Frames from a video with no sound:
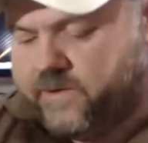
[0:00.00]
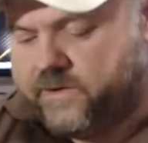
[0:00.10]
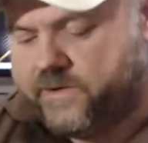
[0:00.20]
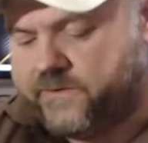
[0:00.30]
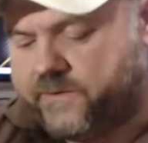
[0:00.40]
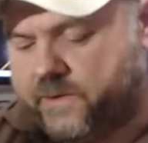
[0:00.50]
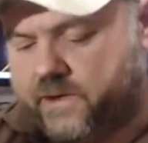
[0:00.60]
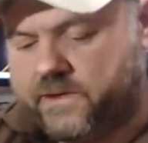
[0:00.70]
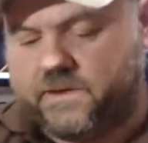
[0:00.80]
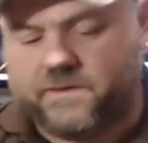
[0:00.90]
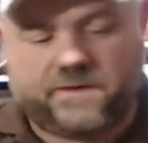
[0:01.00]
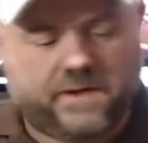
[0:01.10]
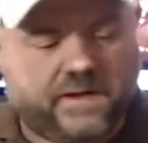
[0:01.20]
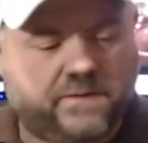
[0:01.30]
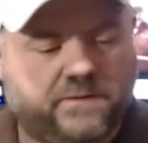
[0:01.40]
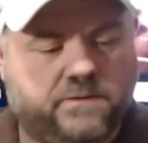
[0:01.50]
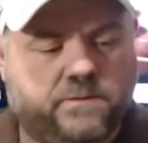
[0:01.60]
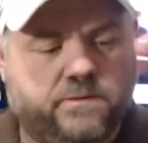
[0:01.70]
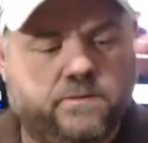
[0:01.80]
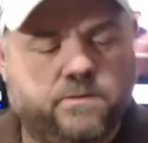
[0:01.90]
so what I'll do is I'll get those
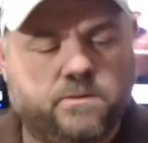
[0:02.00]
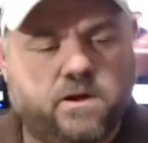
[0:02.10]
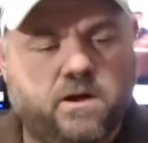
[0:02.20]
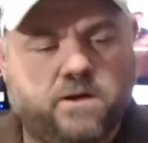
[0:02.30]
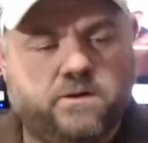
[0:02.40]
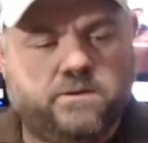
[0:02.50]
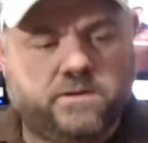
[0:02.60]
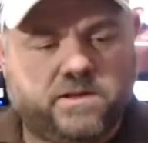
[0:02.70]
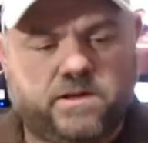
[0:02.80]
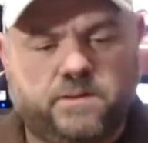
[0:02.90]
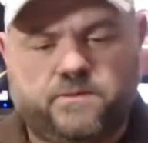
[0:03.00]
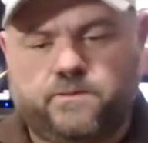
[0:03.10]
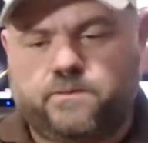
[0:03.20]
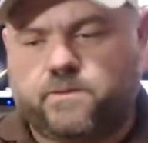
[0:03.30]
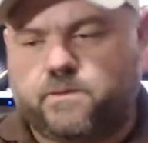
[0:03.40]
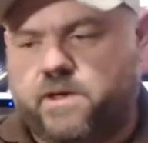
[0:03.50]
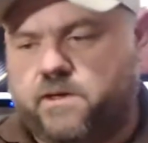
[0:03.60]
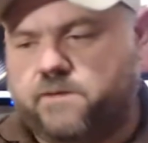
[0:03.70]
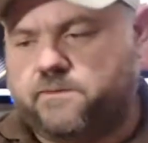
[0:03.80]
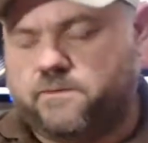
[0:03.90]
little rod tips with the
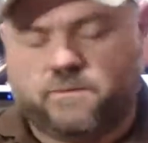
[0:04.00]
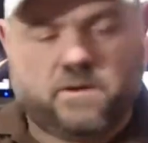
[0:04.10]
weights, or rod